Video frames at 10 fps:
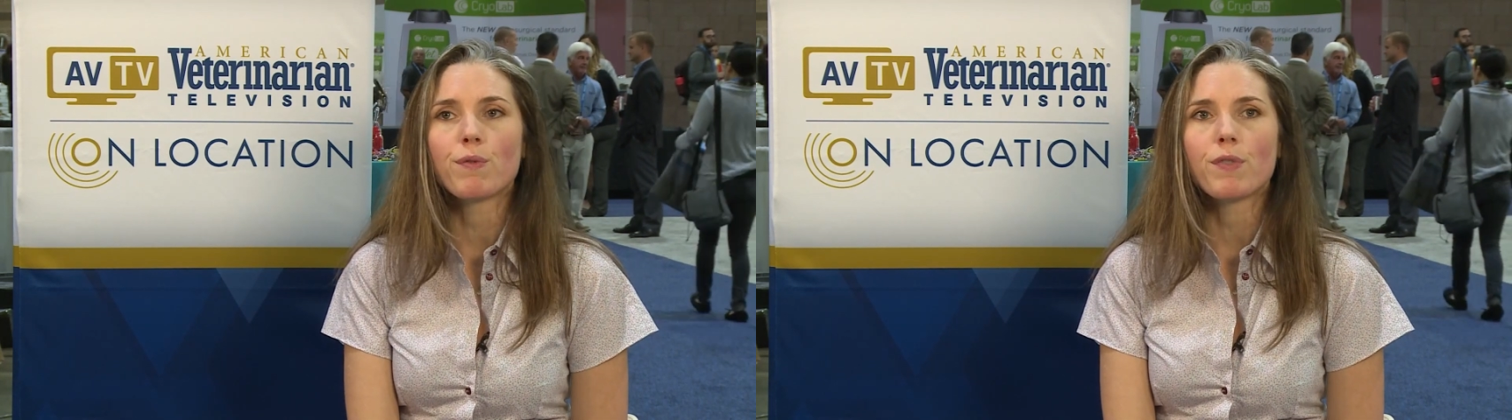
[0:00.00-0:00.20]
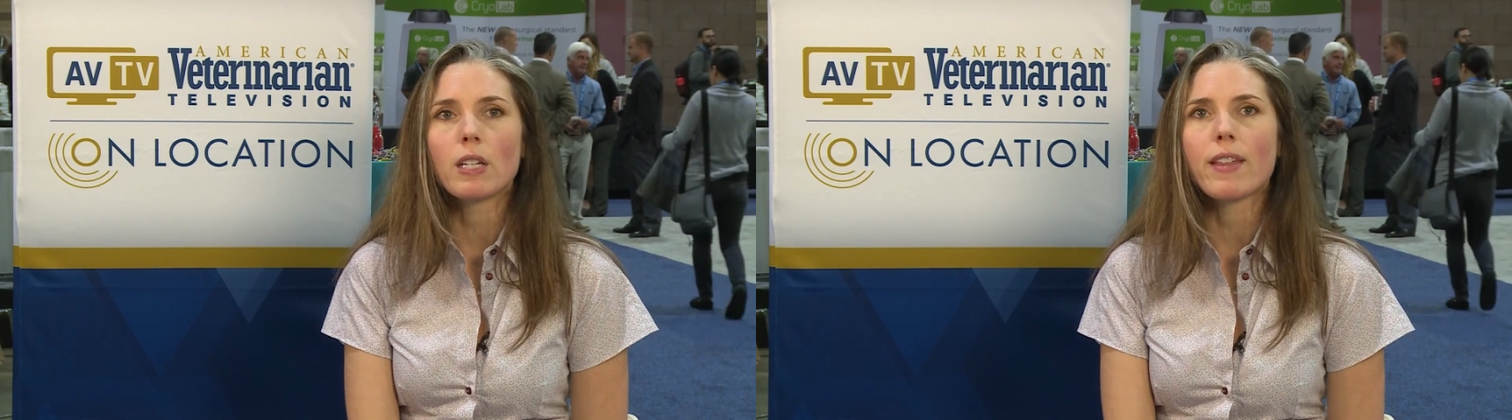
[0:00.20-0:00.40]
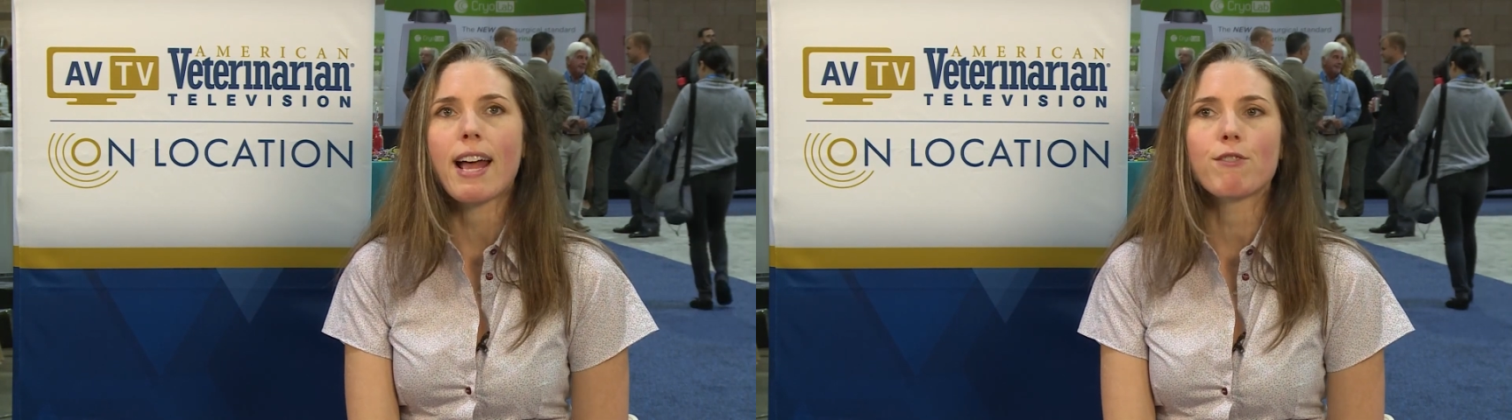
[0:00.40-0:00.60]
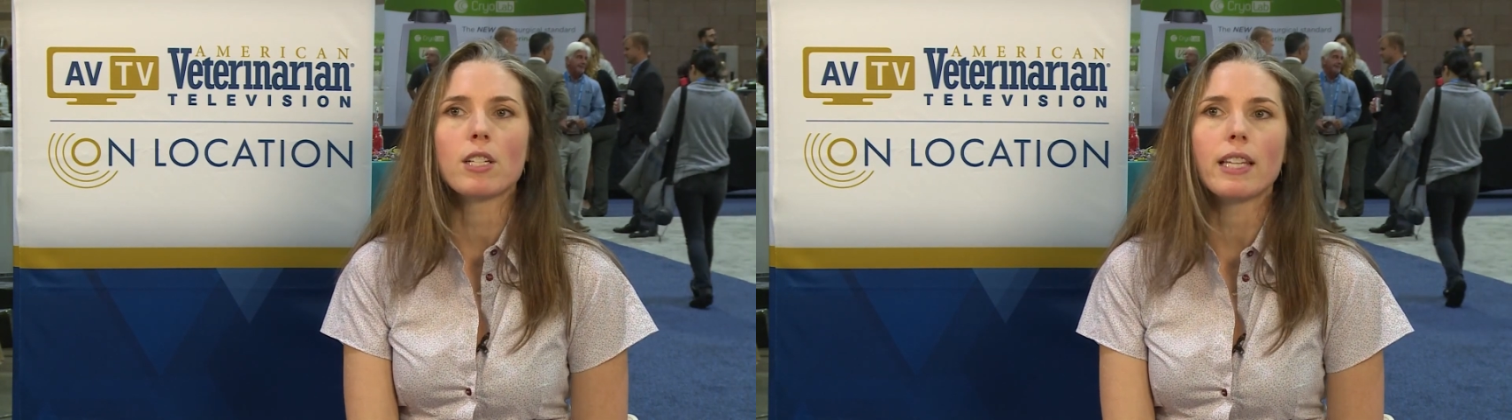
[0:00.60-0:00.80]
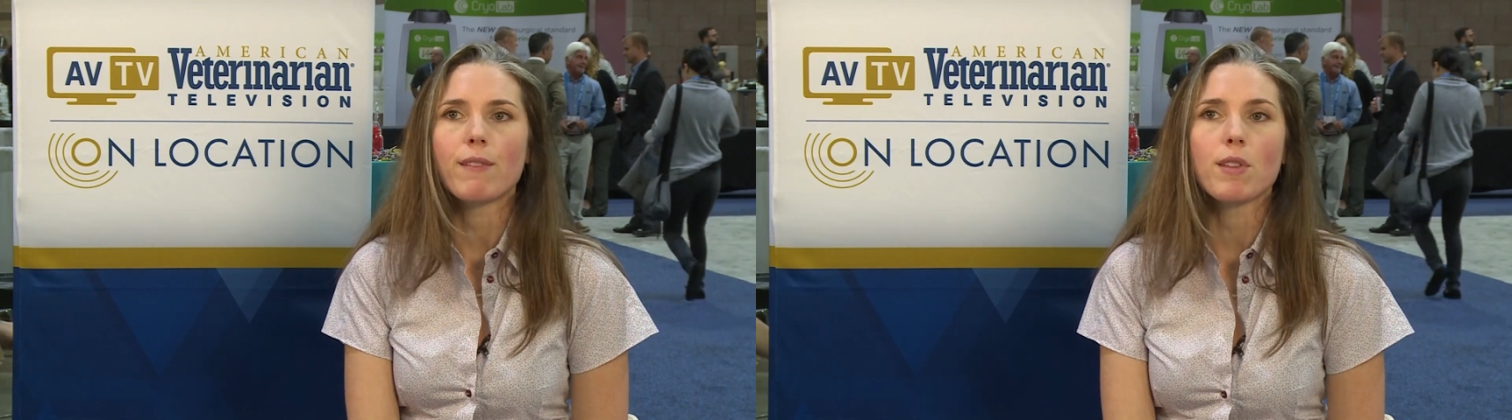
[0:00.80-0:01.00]
feel they have to
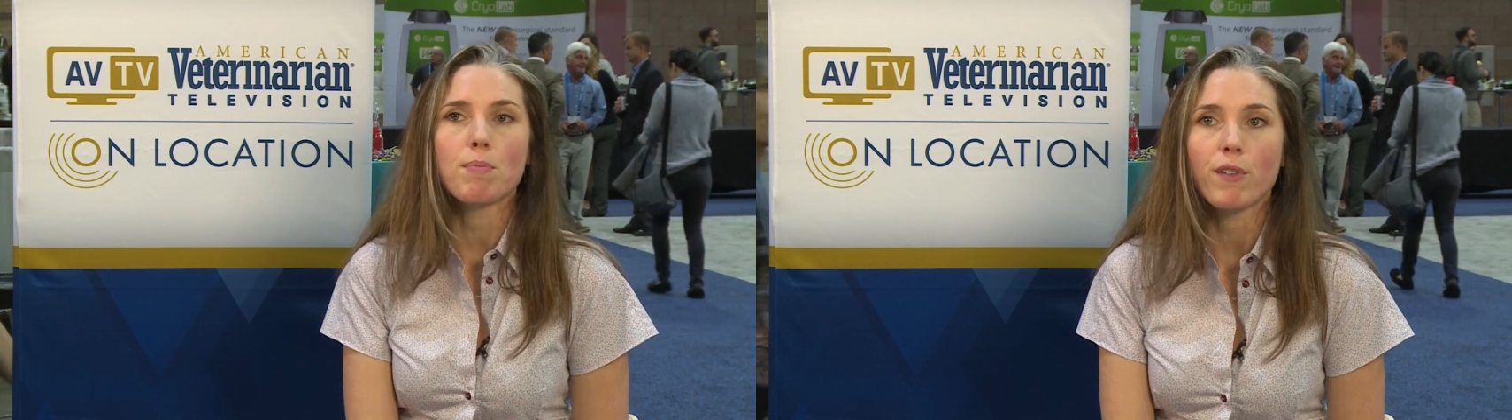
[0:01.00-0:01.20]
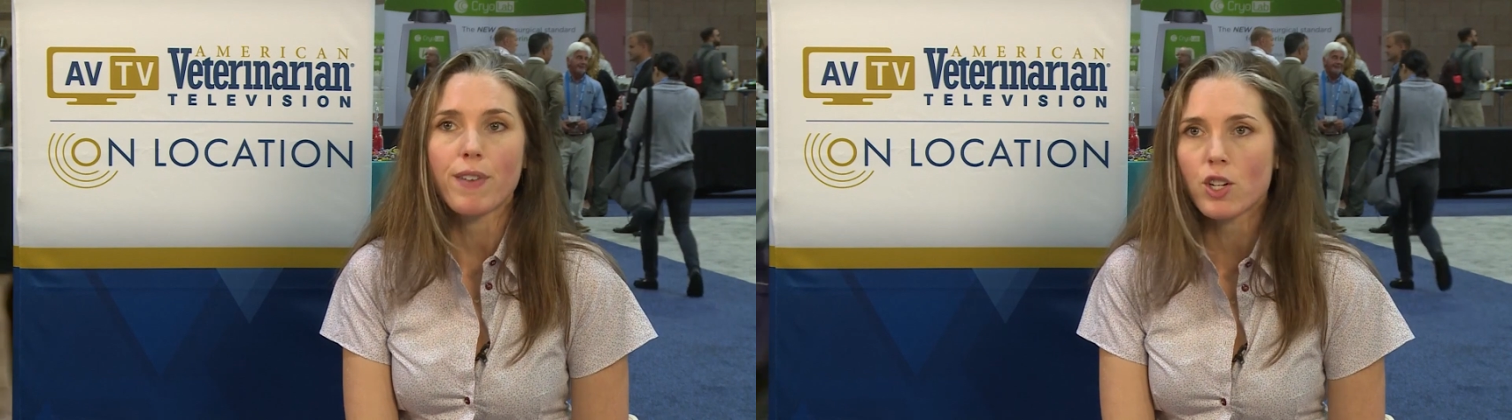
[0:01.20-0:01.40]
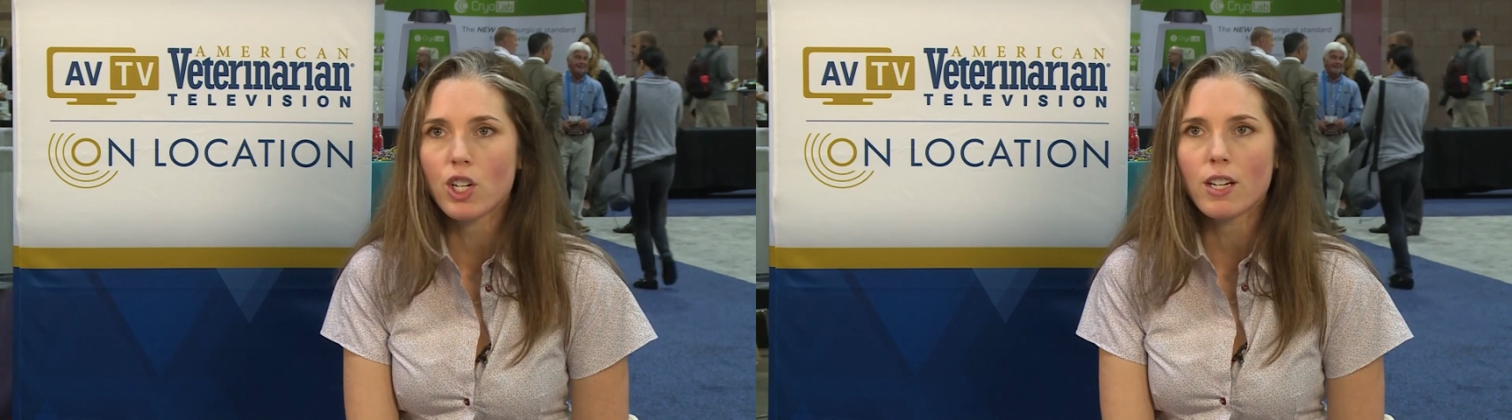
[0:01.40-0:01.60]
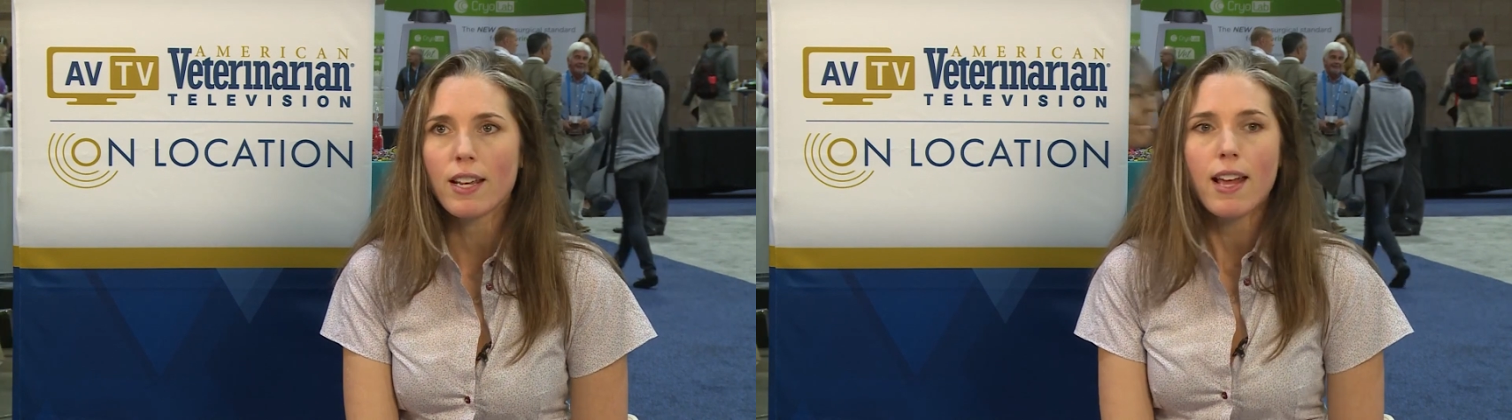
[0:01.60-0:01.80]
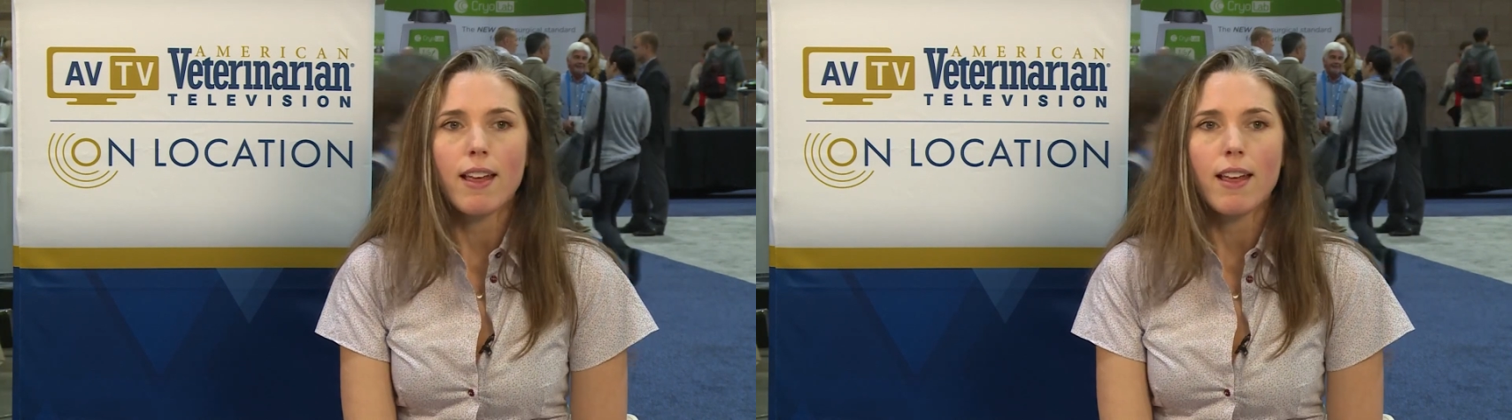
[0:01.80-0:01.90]
leave the profession.